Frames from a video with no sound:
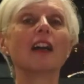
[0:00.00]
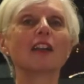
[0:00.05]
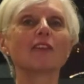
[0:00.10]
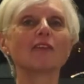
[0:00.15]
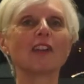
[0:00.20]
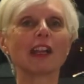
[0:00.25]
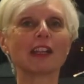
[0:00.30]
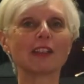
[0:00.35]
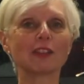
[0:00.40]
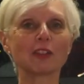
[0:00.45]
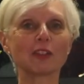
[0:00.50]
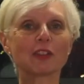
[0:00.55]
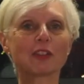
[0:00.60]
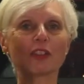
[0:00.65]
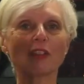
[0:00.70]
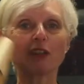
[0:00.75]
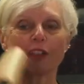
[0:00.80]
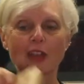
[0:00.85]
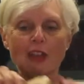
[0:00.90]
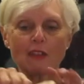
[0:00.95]
Right,
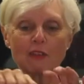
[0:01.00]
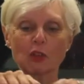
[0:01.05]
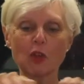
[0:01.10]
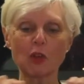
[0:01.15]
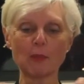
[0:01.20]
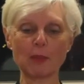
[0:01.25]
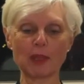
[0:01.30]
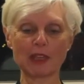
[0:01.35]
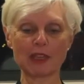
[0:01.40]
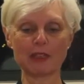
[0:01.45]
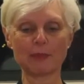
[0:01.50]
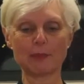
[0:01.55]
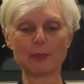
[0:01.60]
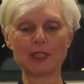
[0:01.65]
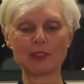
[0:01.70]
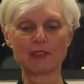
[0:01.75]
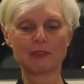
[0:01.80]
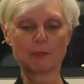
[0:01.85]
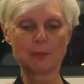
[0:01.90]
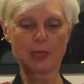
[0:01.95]
I've got my
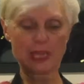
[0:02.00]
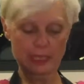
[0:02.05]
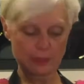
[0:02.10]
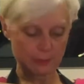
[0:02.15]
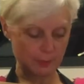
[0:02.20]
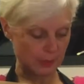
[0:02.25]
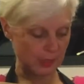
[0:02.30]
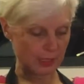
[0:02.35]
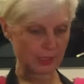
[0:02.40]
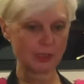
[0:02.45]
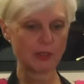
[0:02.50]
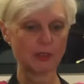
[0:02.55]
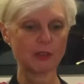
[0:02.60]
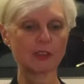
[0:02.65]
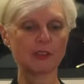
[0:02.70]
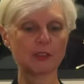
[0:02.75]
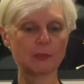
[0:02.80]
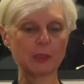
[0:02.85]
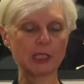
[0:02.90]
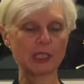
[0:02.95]
piece of paper
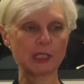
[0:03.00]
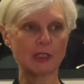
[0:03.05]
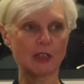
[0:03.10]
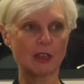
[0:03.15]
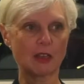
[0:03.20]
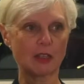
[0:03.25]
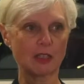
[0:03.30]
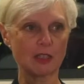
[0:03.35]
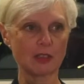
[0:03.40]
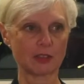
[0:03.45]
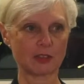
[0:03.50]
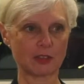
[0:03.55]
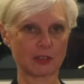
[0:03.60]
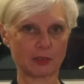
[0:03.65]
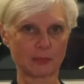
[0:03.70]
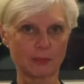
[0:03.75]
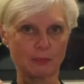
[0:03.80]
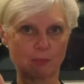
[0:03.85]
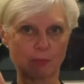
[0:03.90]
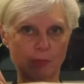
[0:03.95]
that's been cut,
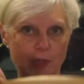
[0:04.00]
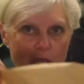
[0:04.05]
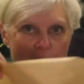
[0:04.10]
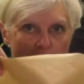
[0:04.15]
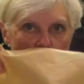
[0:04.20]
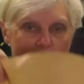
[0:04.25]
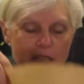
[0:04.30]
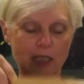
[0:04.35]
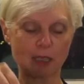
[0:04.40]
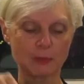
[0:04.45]
and